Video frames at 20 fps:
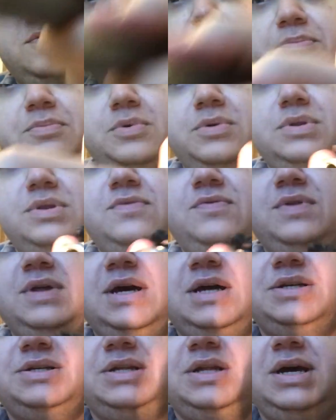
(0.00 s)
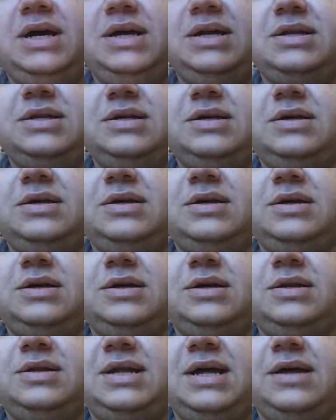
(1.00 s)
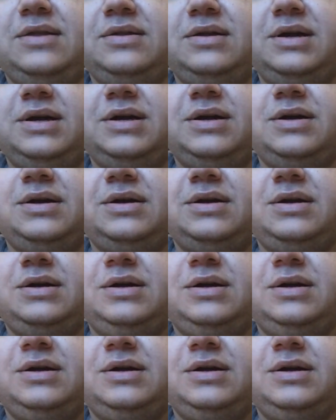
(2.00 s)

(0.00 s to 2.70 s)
I put the flashlight down there.